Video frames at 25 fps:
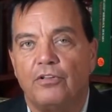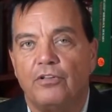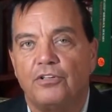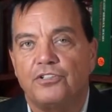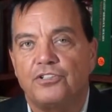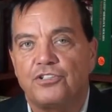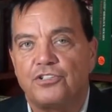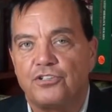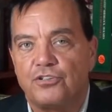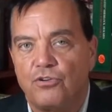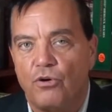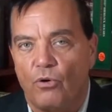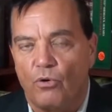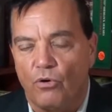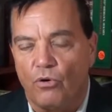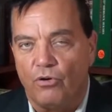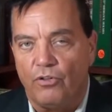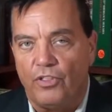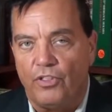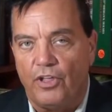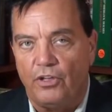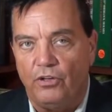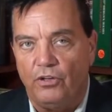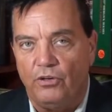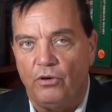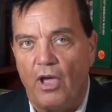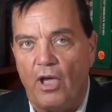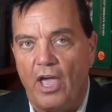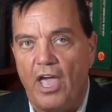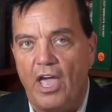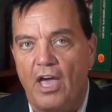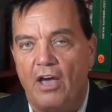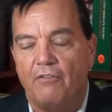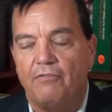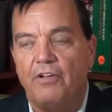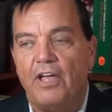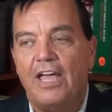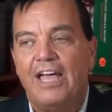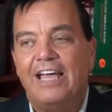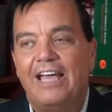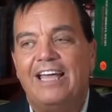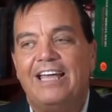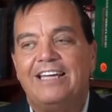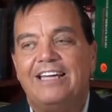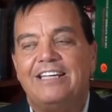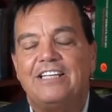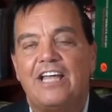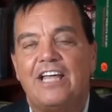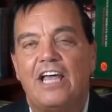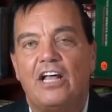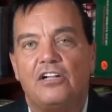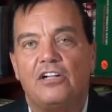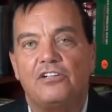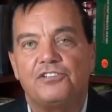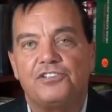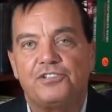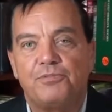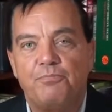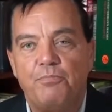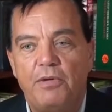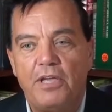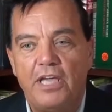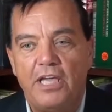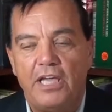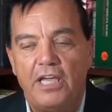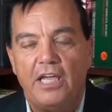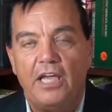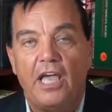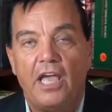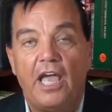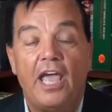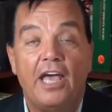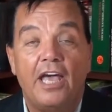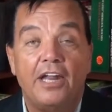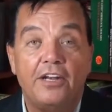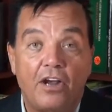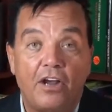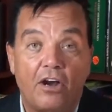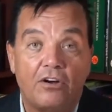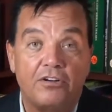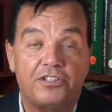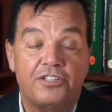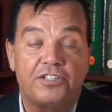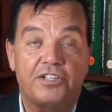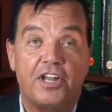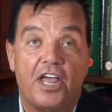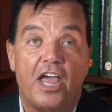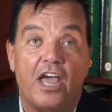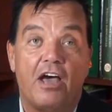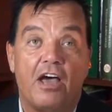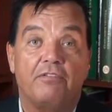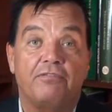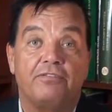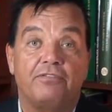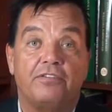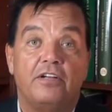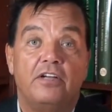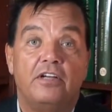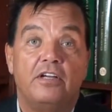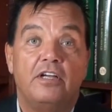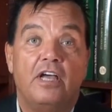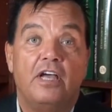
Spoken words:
score that you have, tells me and our staff